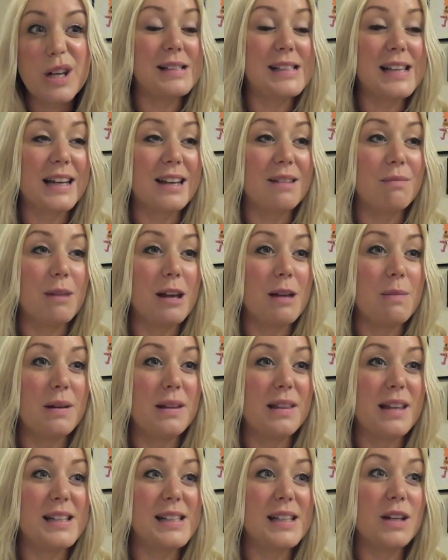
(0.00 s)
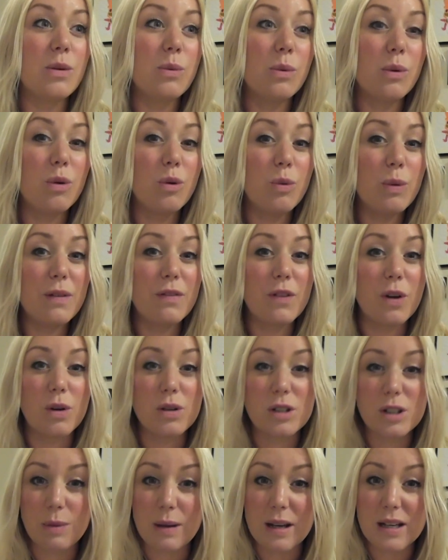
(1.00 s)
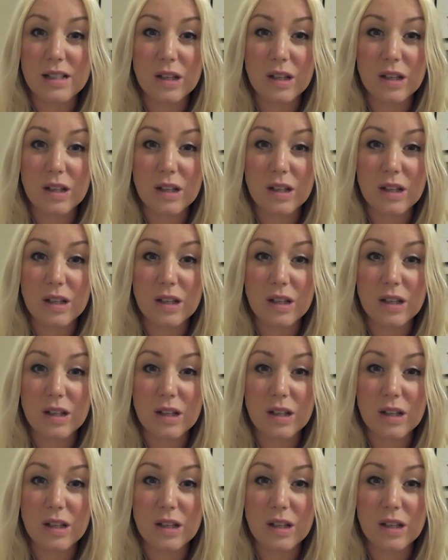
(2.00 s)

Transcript: My second baby, they said, oh, all we've got to eat